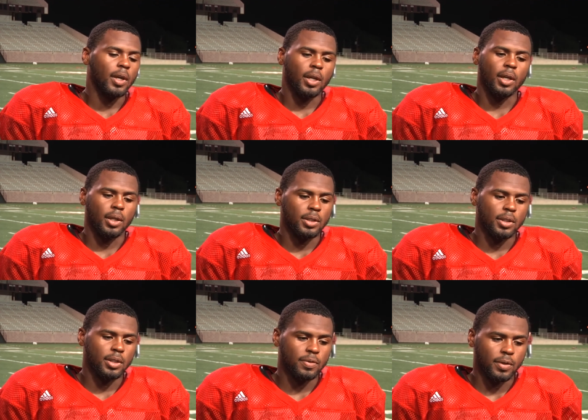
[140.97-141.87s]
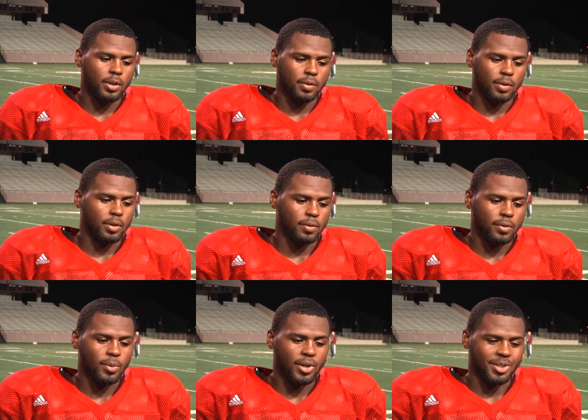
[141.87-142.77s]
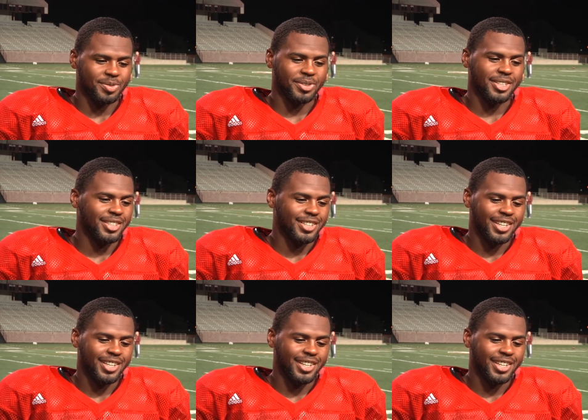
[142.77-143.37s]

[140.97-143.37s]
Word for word: Yeah, yeah, it's, it's fun. You know, football is fun.